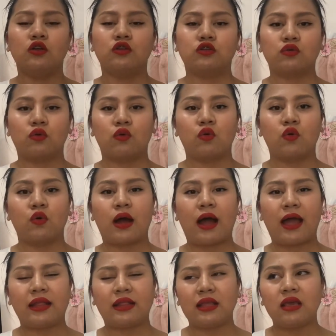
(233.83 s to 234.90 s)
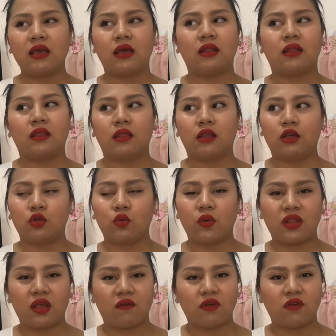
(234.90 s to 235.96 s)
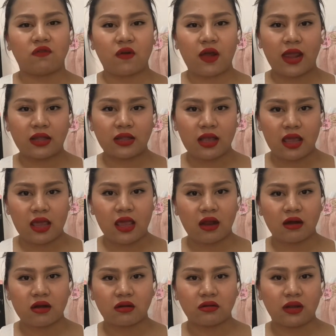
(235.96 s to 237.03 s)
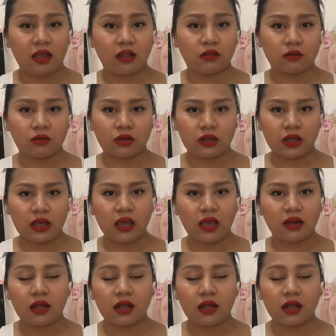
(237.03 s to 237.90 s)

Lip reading: So I think they do it every Friday around 8:30.